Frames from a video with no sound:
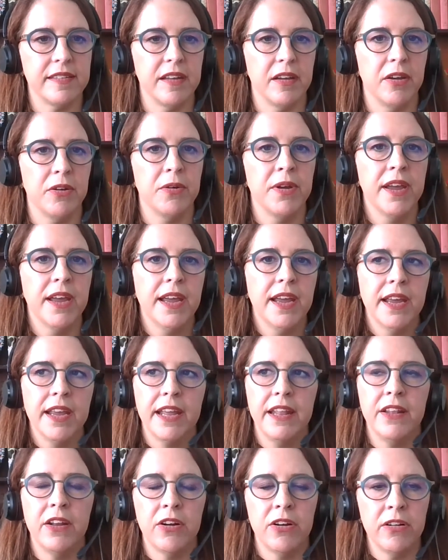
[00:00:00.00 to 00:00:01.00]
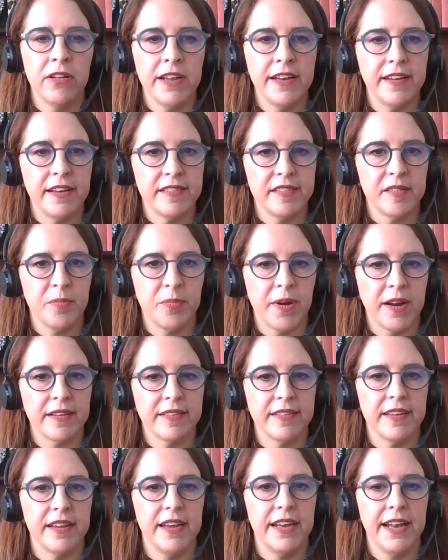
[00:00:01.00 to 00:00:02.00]
So in the early days of
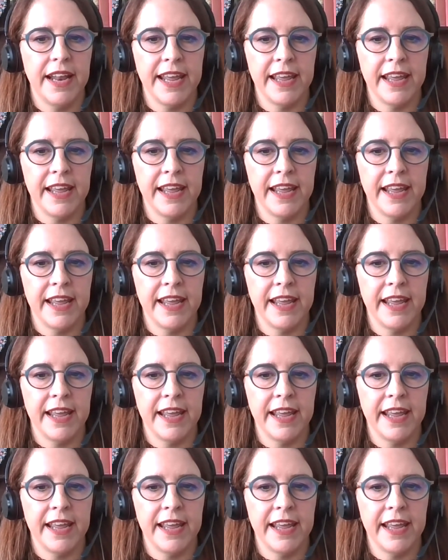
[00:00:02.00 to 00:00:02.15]
Brexit,